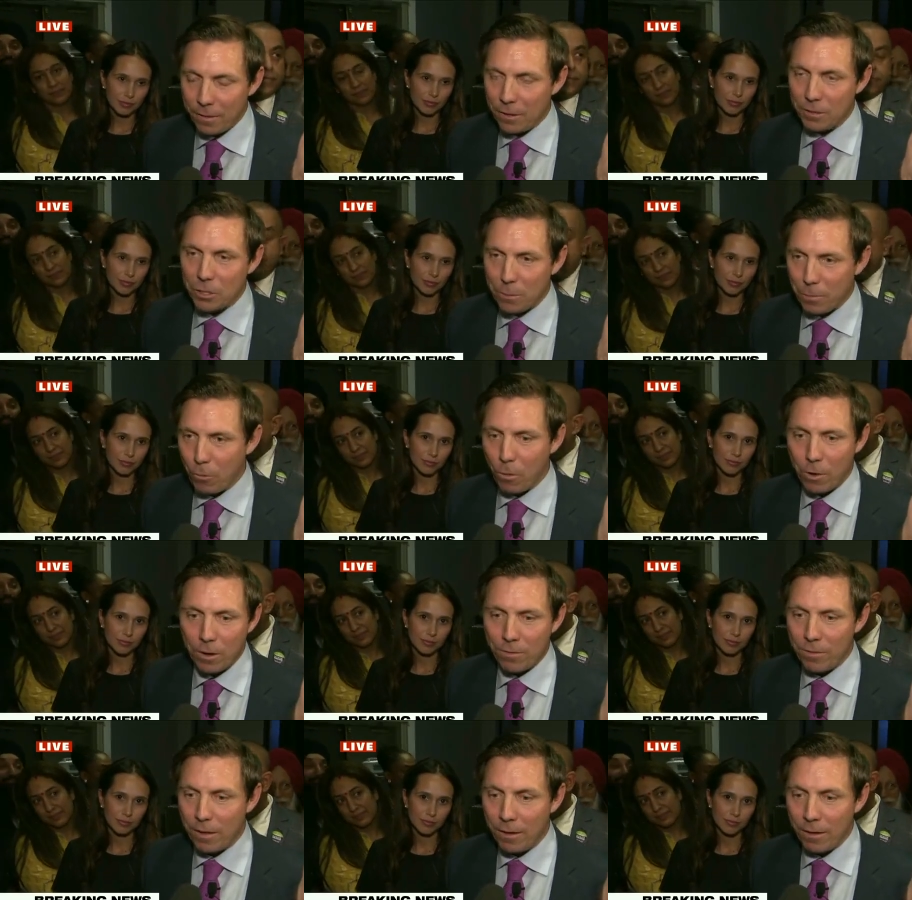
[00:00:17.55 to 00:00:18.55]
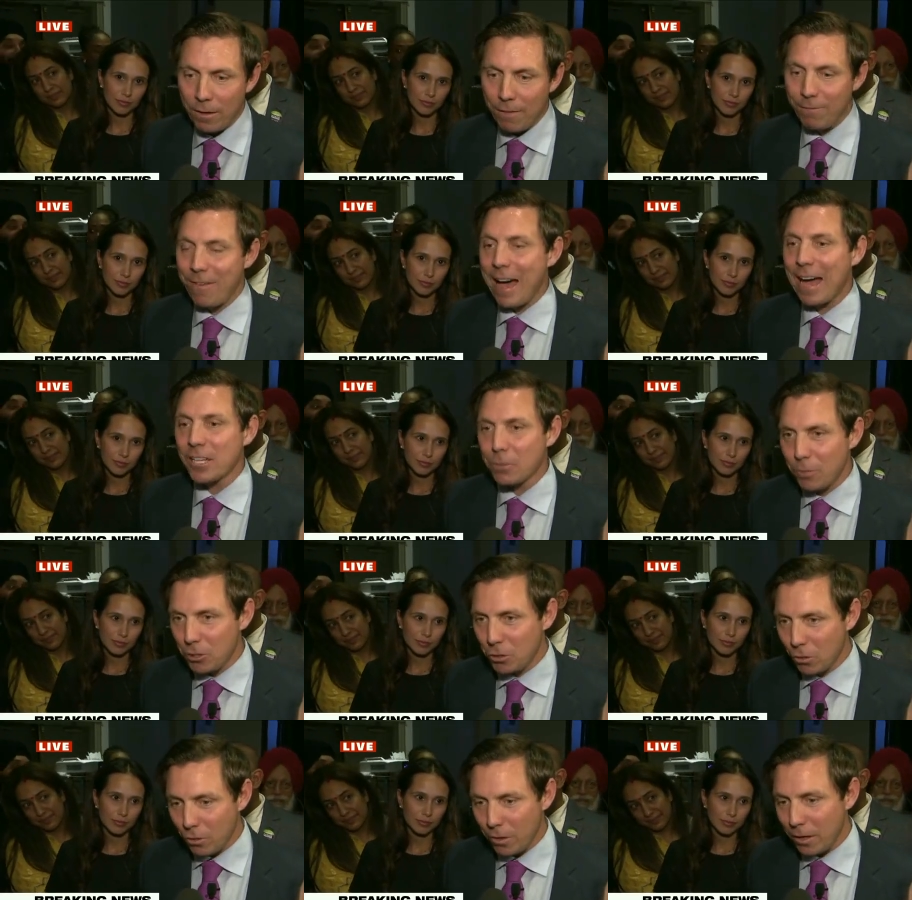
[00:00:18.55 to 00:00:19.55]
Speaker 1: the support of the vast
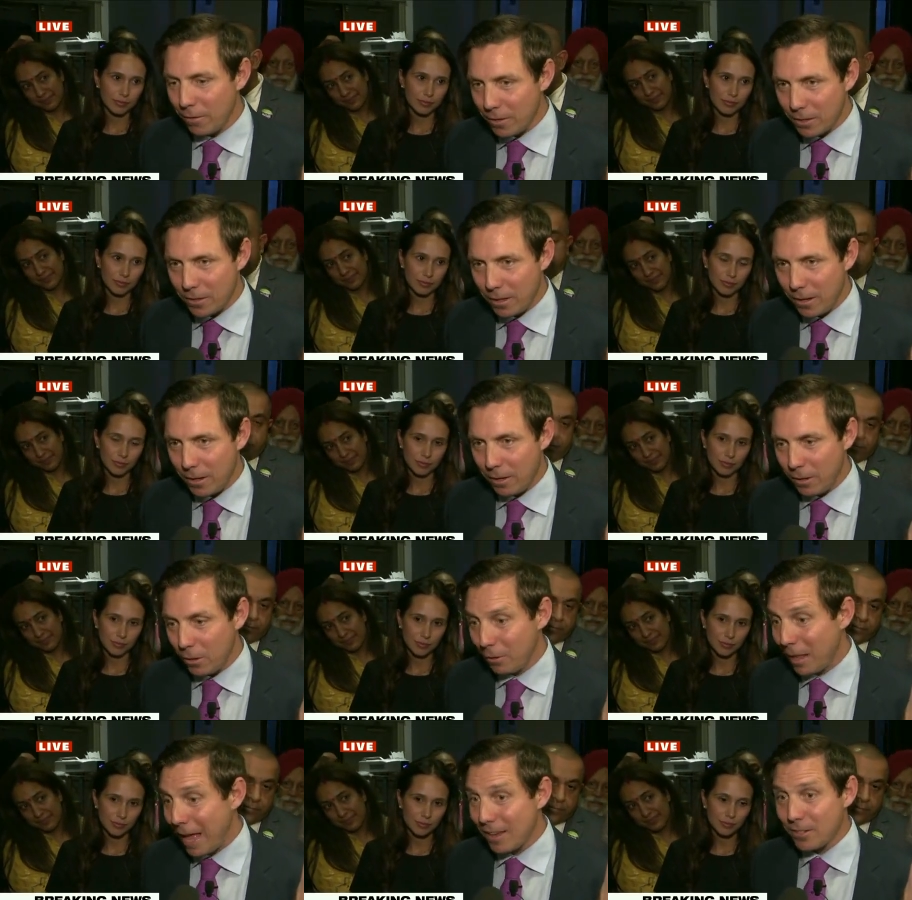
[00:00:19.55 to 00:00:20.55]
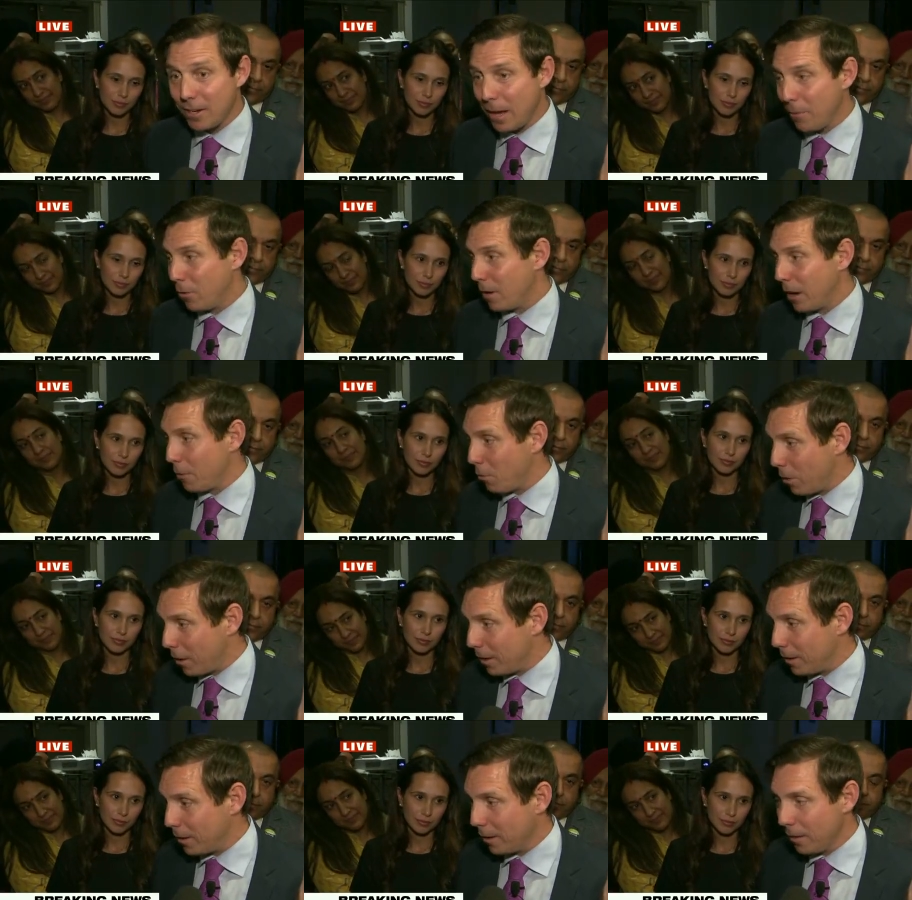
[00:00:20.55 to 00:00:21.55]
majority of the city. You know, last time when I
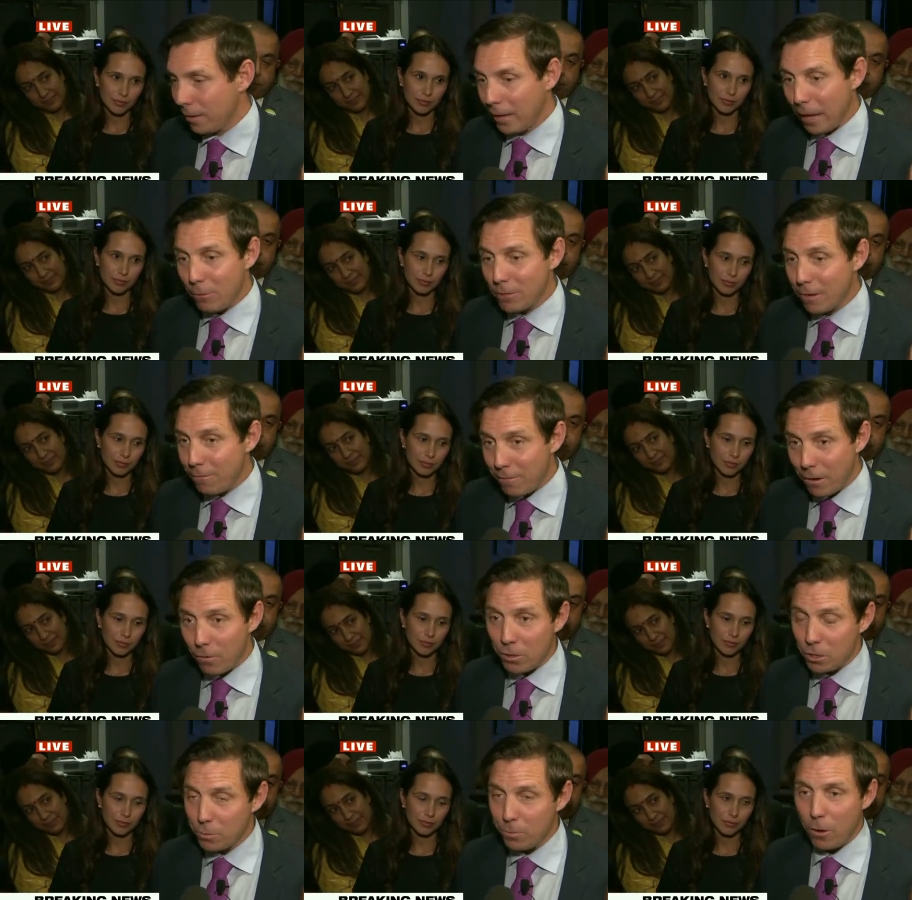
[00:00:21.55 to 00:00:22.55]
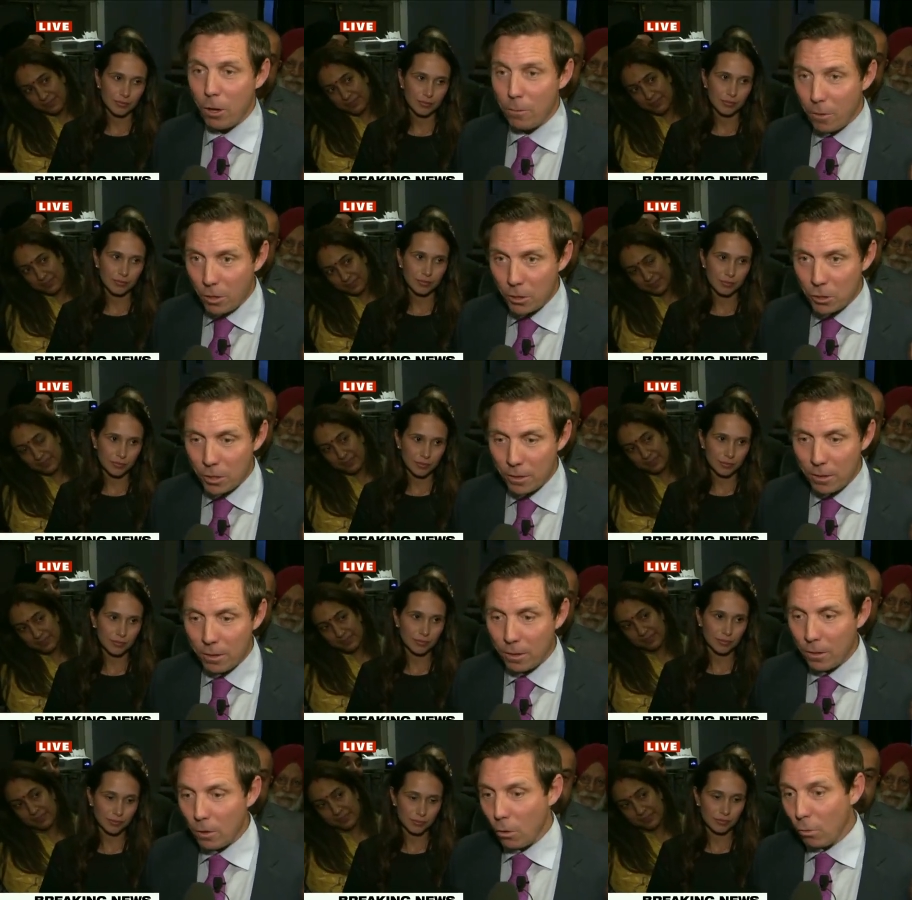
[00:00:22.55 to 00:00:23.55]
won, it was a very small margin,
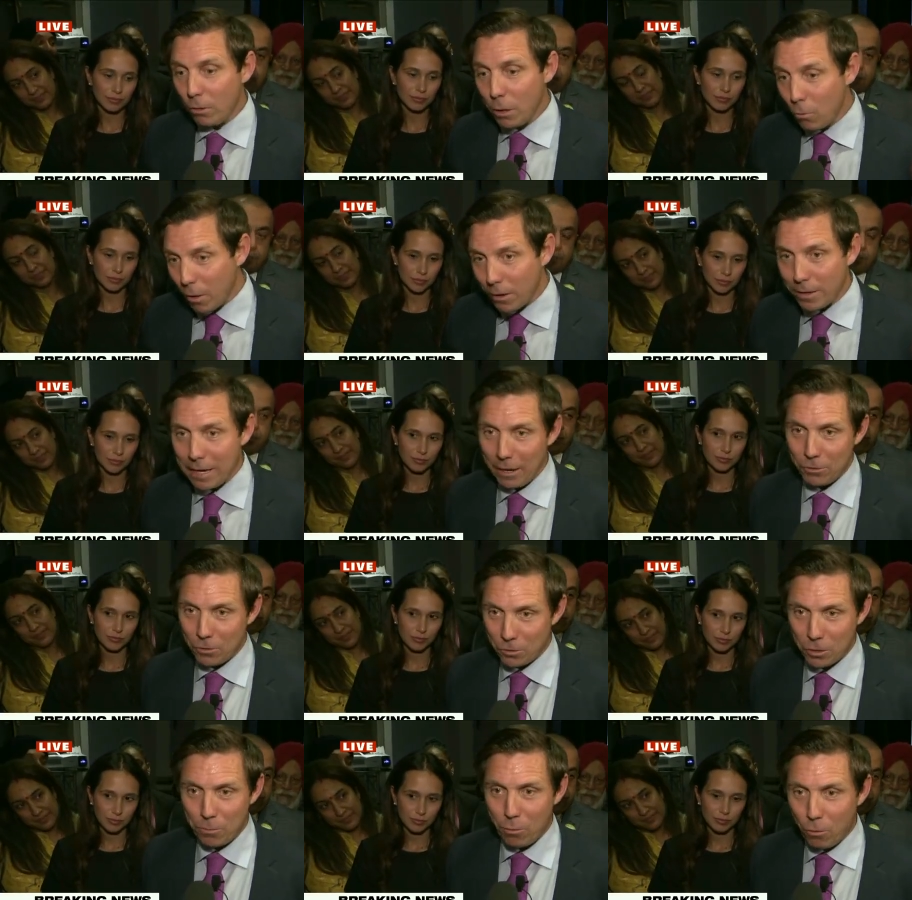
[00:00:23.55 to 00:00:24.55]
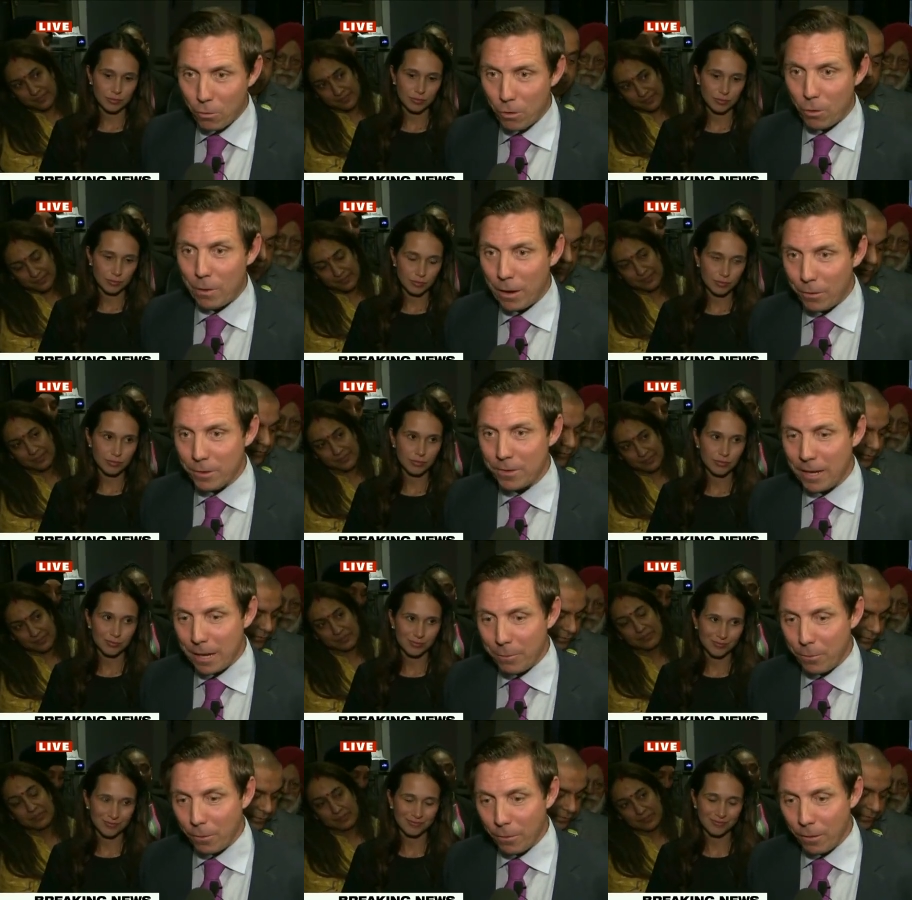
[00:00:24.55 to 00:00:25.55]
only one councillor supporter around the
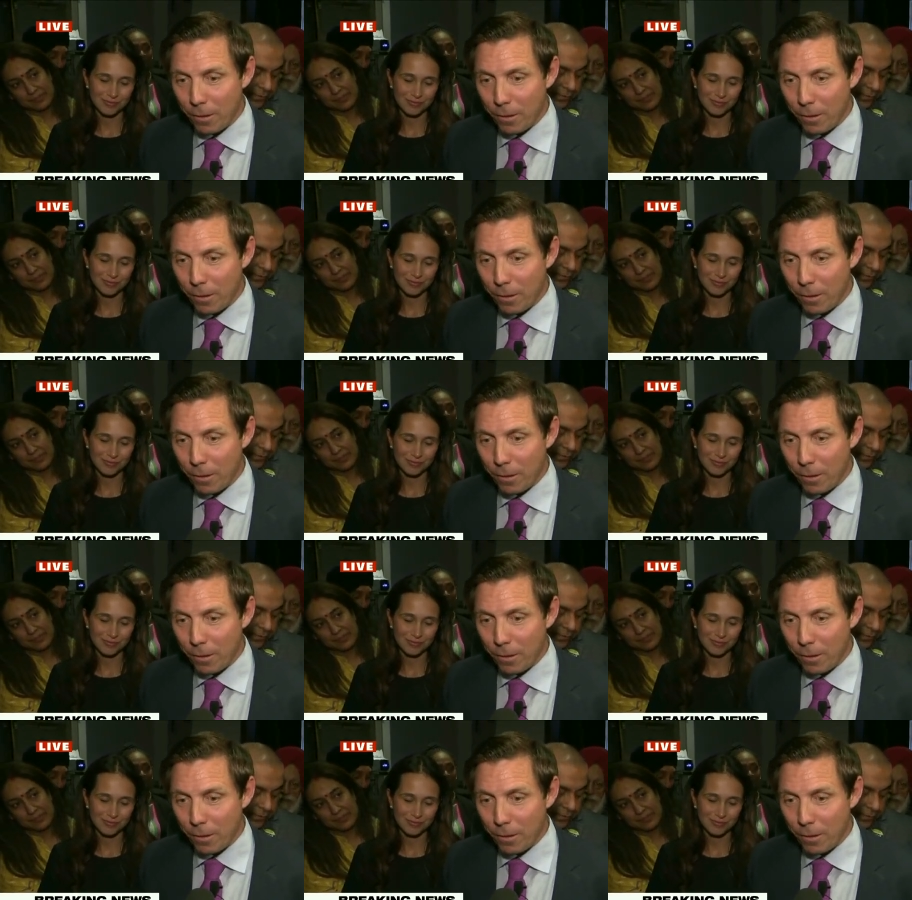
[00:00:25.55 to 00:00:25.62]
table,